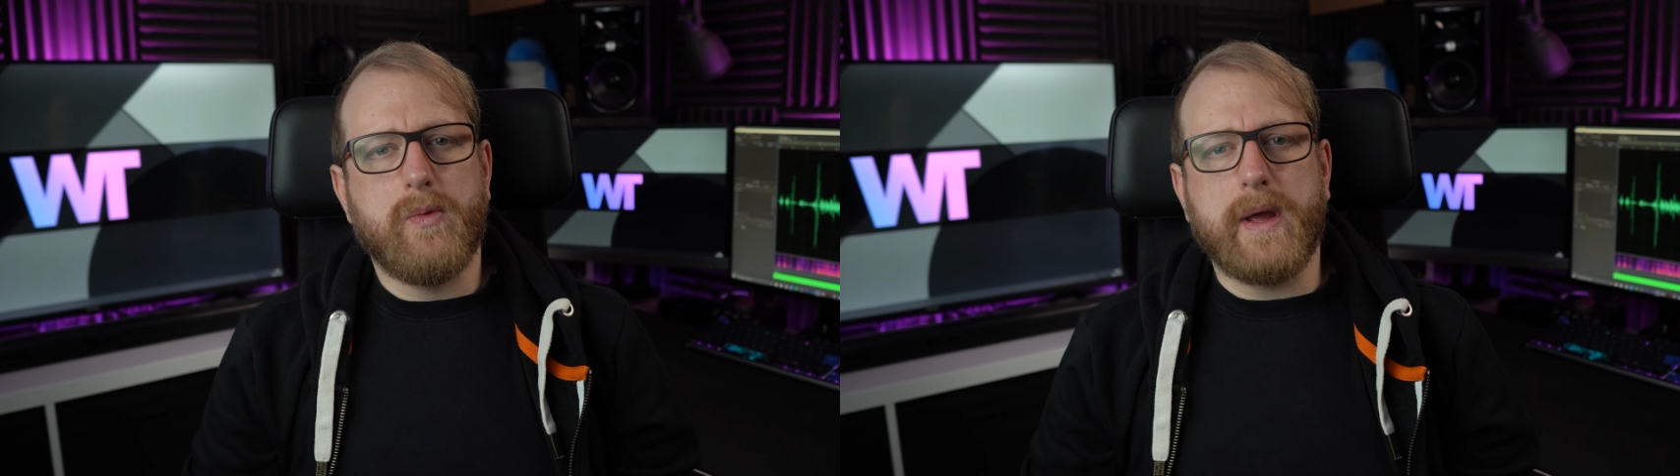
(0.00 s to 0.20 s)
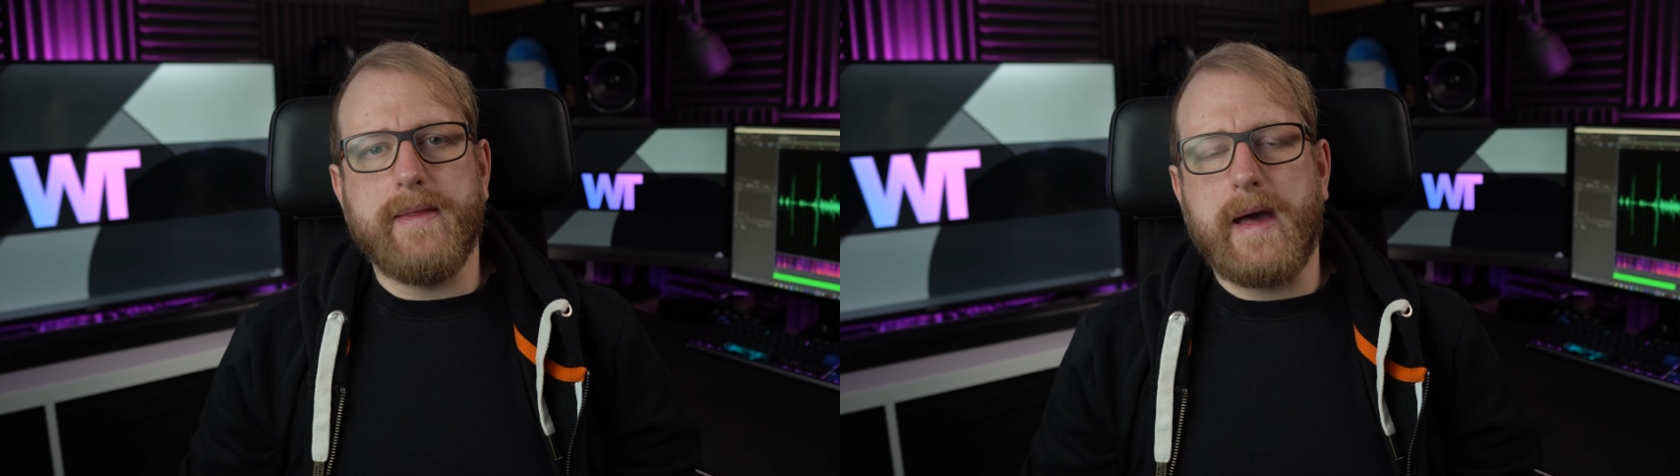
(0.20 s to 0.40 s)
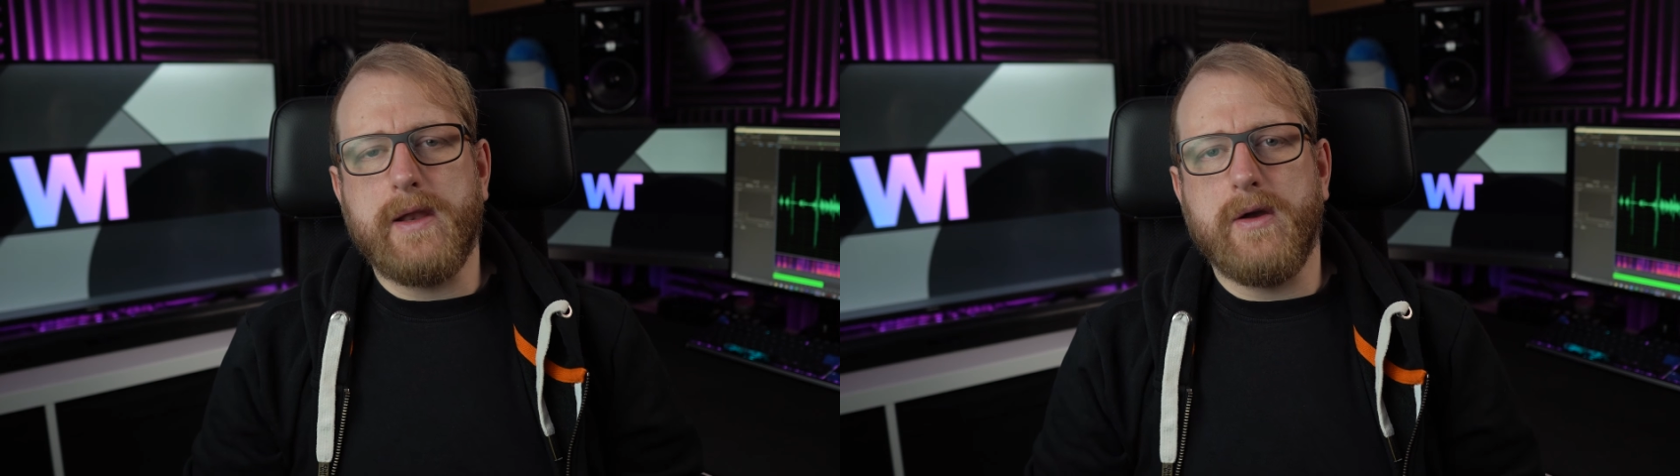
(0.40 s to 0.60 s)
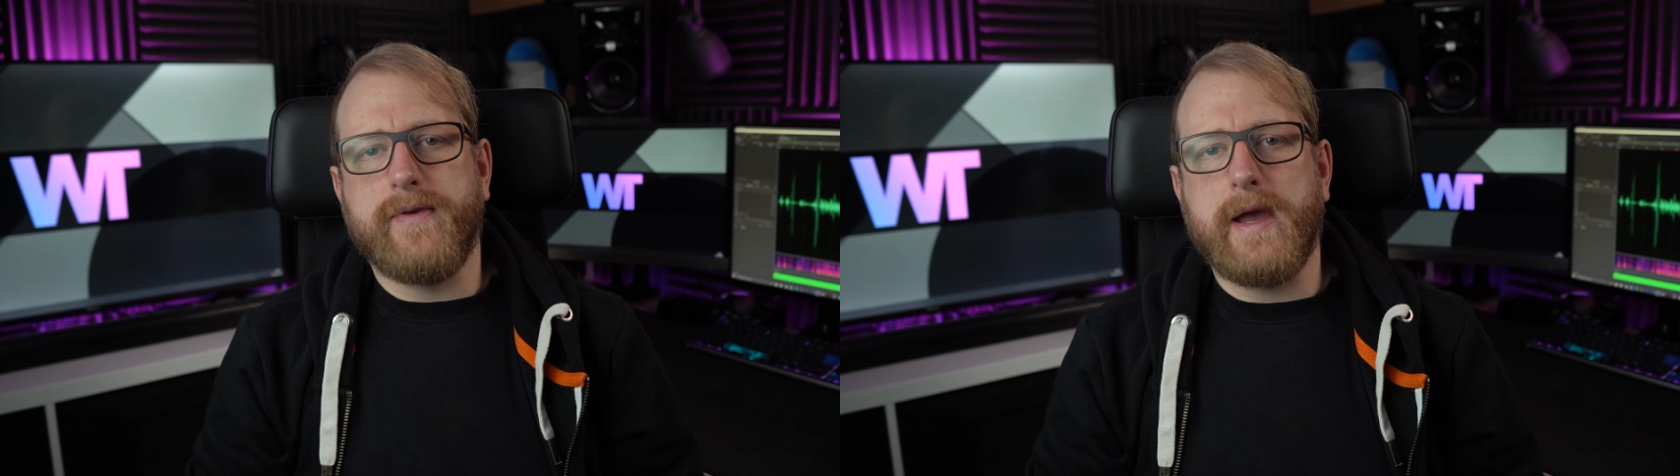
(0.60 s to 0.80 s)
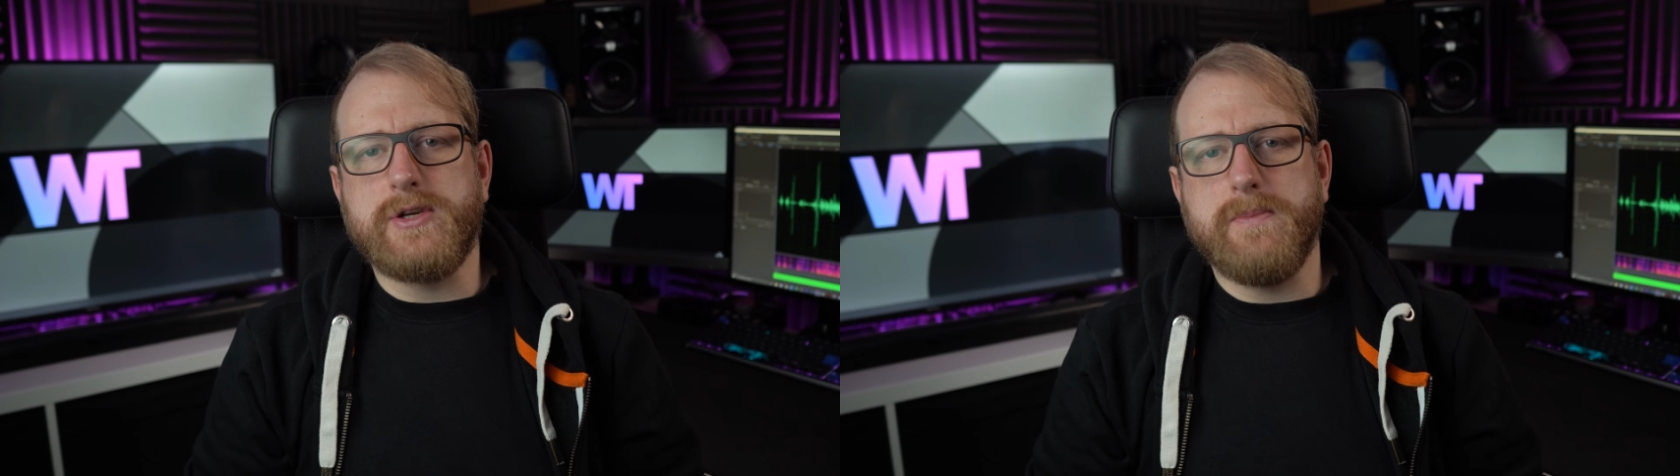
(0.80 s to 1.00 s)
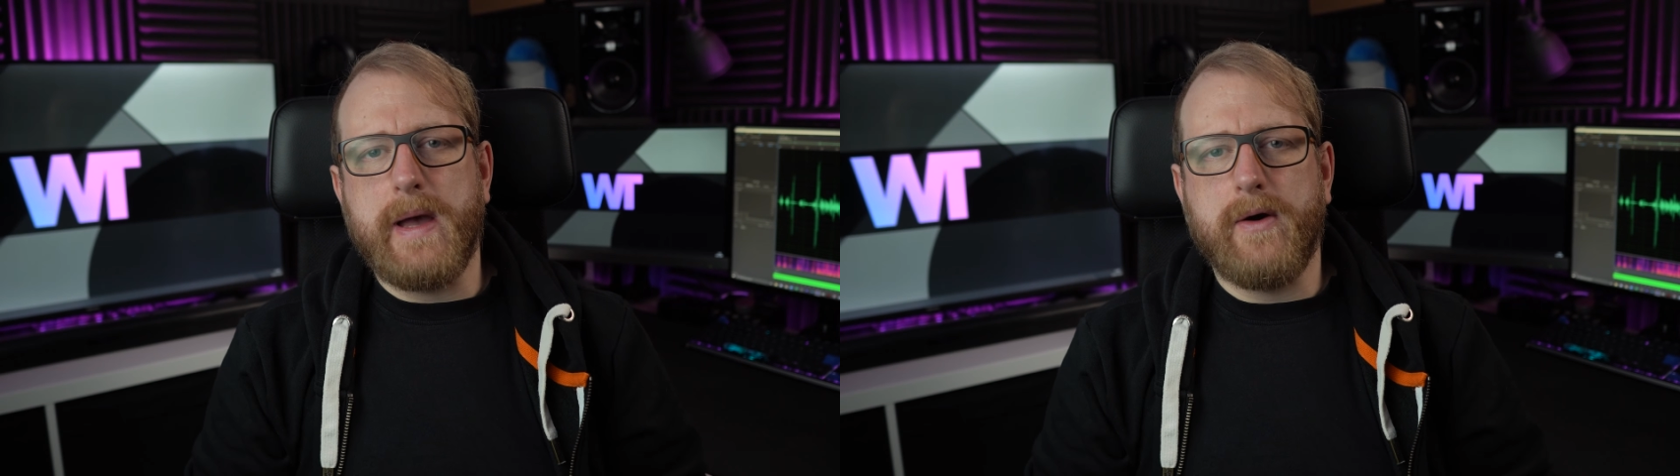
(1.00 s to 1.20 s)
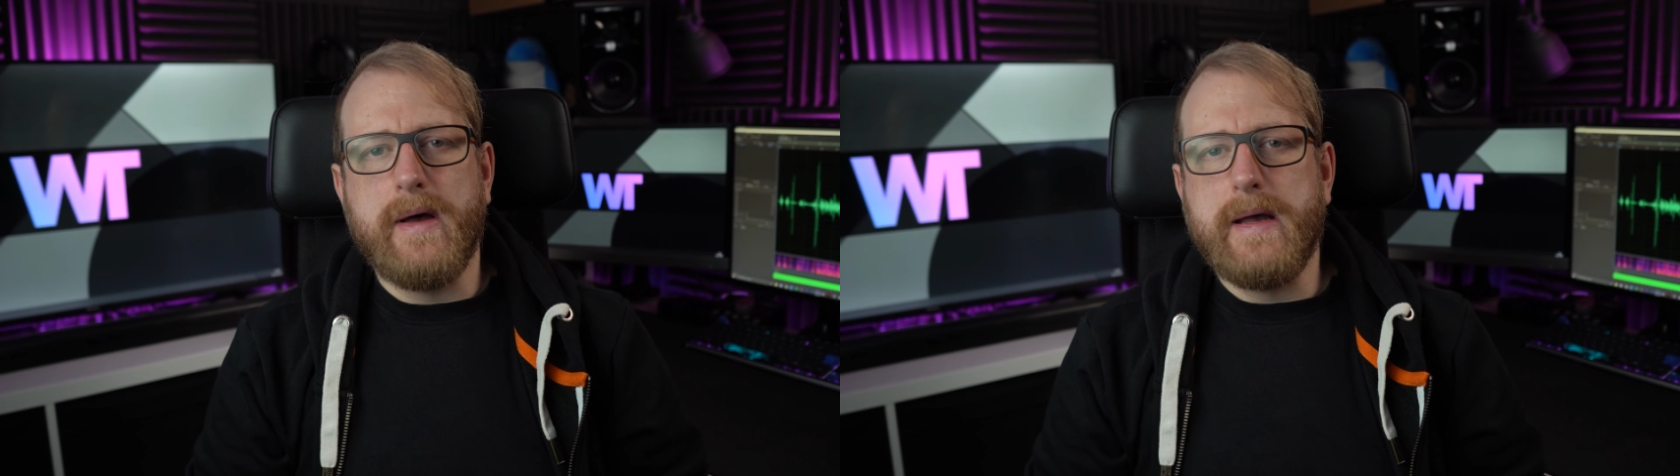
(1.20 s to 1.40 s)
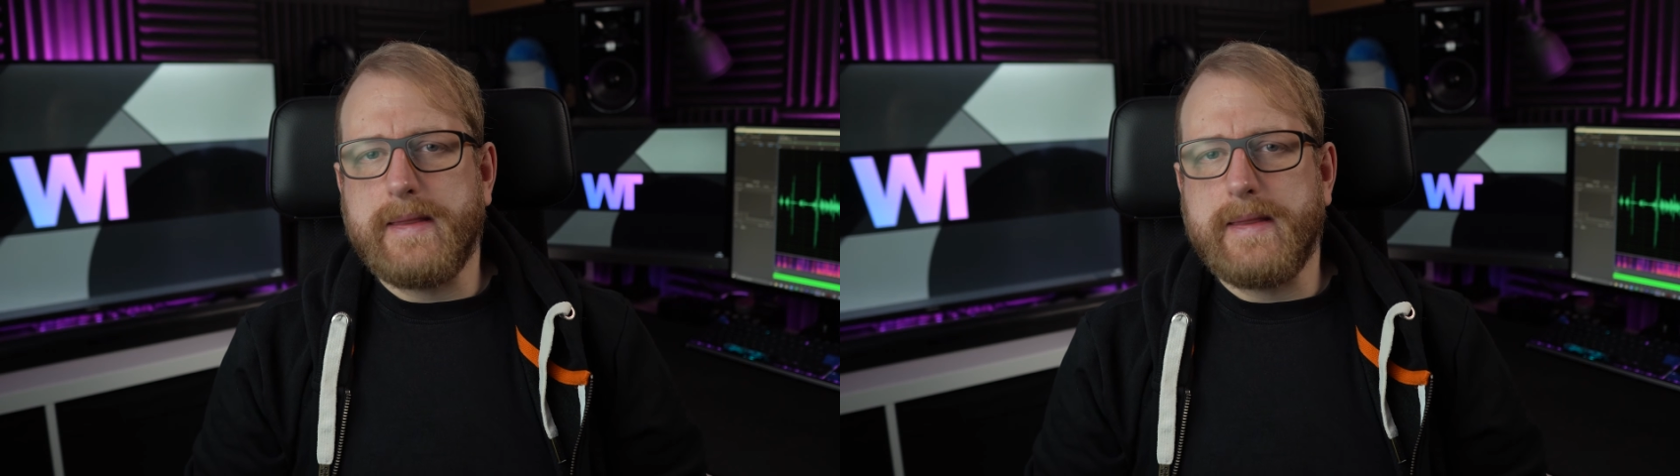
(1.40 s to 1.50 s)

ring in that notification bell,